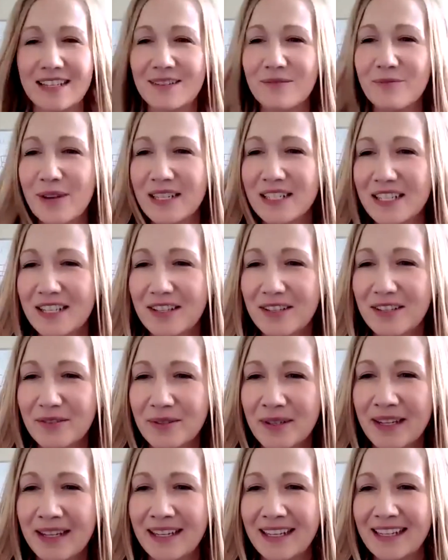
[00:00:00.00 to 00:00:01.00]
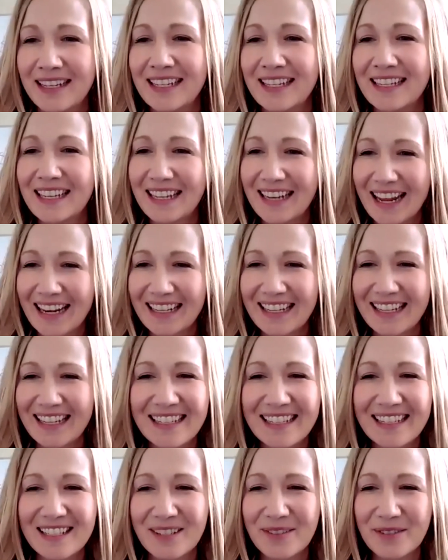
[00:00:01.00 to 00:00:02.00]
and went to you.
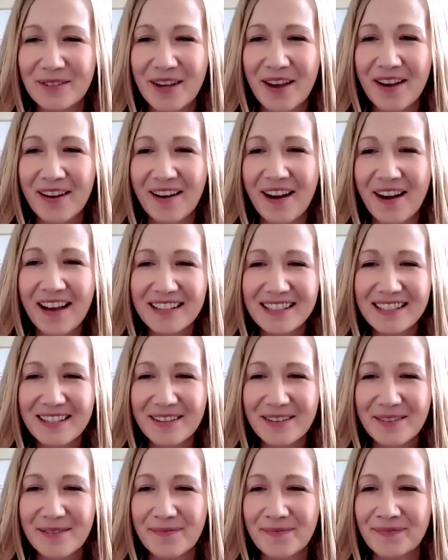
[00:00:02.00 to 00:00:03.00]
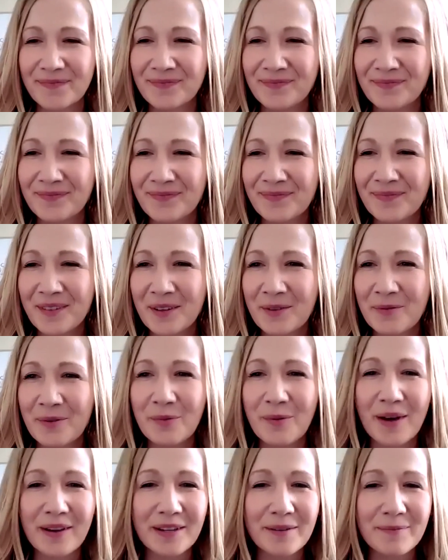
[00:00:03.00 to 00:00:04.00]
Connecticut, Utah, awesome.
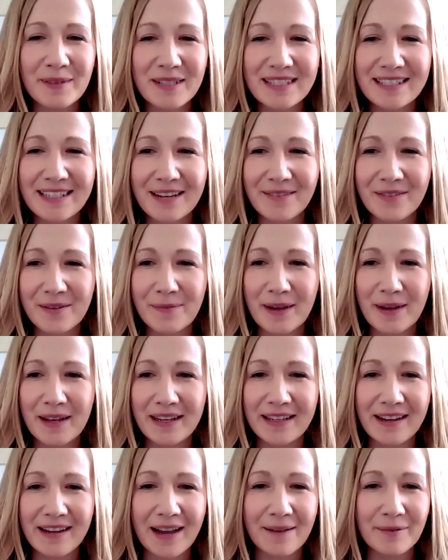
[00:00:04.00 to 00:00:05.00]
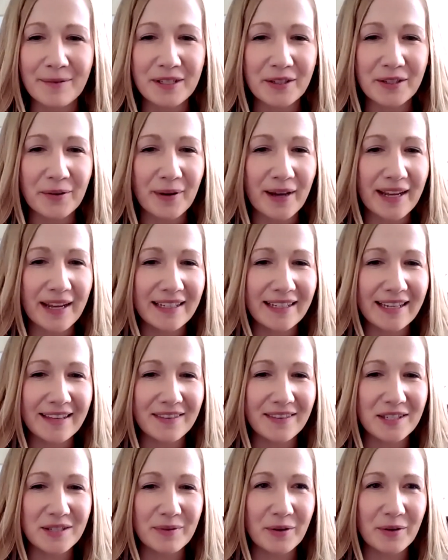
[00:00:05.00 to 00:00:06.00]
Well, welcome to see everybody. I'm going to go ahead and get
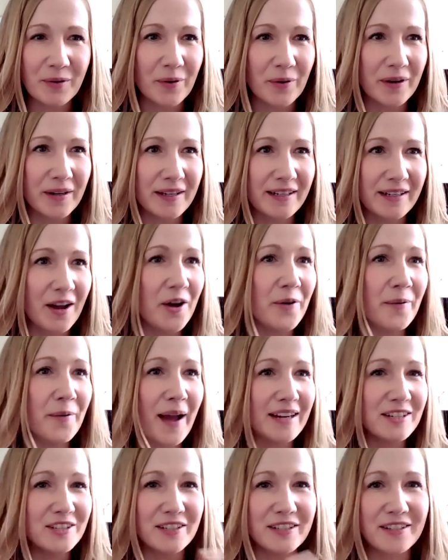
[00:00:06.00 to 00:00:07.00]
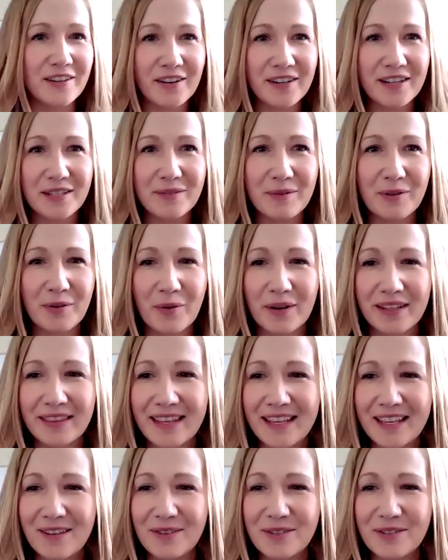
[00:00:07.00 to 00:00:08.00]
this recorded. Oh, actually, it already is recorded.
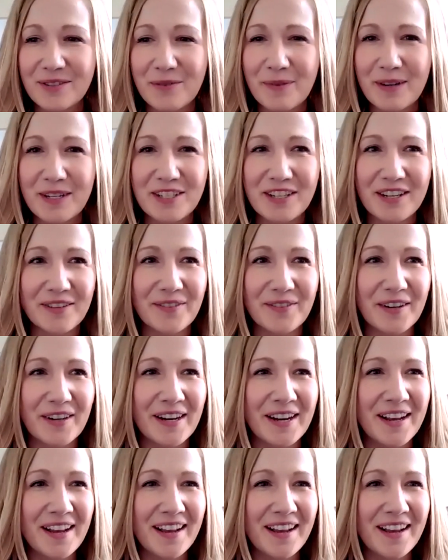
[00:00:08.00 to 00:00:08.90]
Thank you so much, Jennifer.